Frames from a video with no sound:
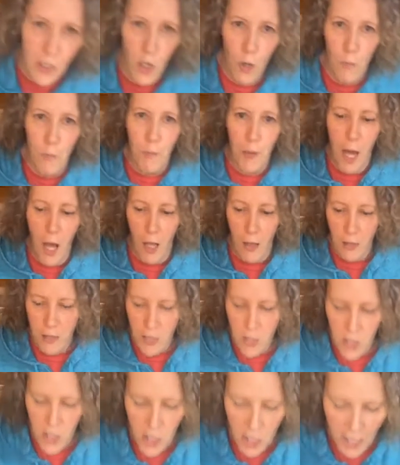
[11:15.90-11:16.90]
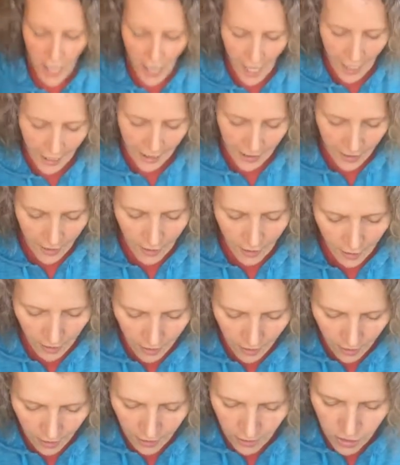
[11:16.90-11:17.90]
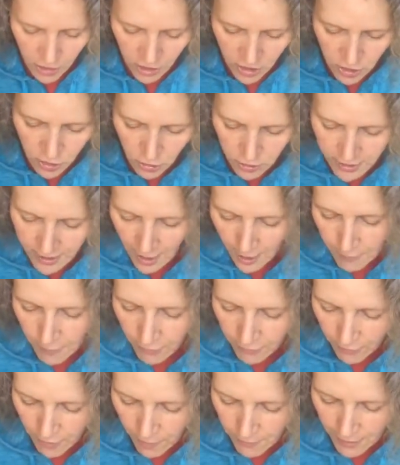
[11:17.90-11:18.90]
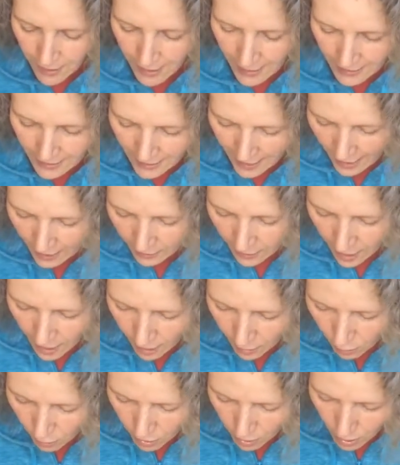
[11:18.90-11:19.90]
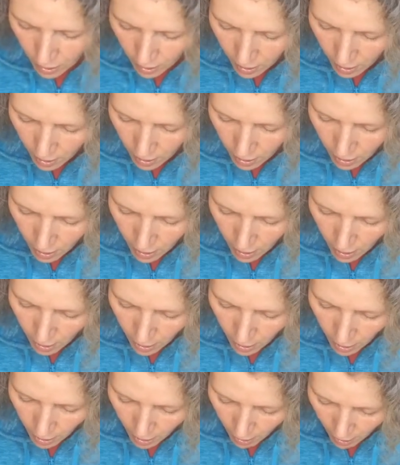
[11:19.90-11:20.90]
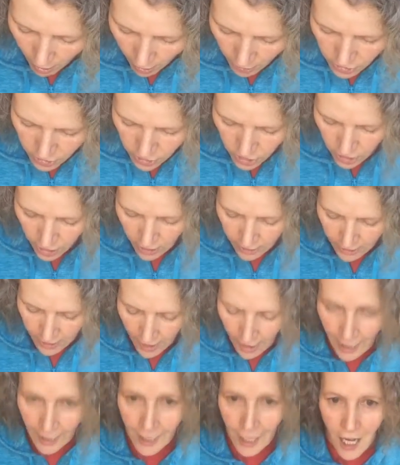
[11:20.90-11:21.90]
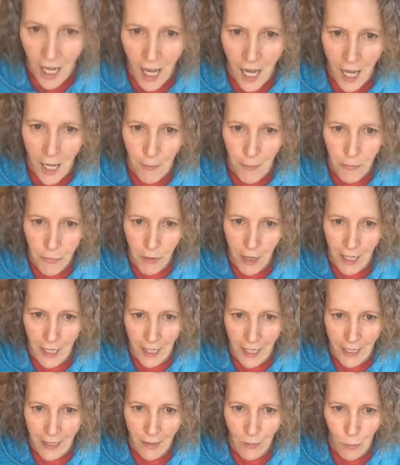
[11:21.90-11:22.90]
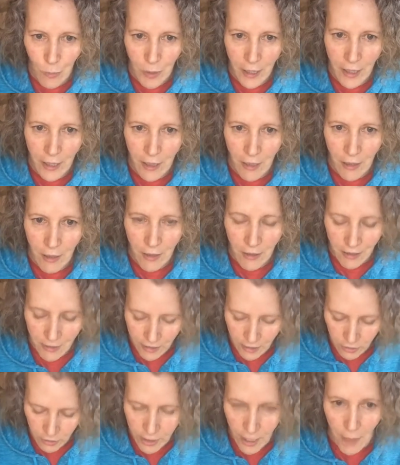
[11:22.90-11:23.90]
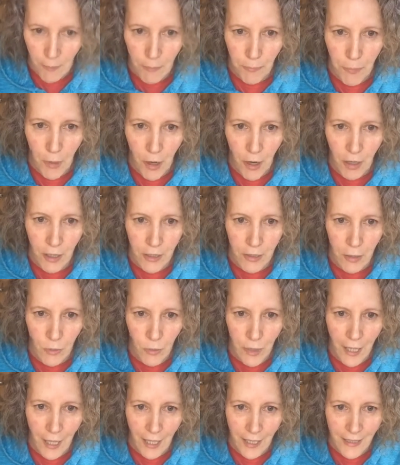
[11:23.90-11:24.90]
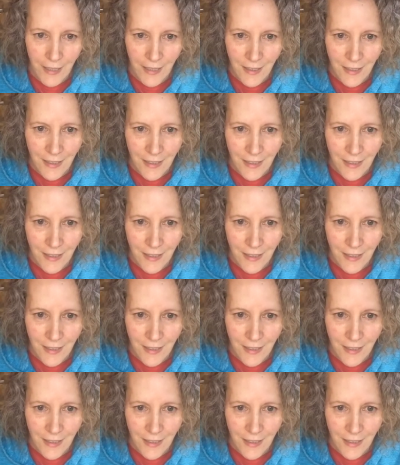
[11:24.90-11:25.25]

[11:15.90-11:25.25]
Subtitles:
do both, should I just do some of them in yellow? Or should I ombre it where you get part of the way?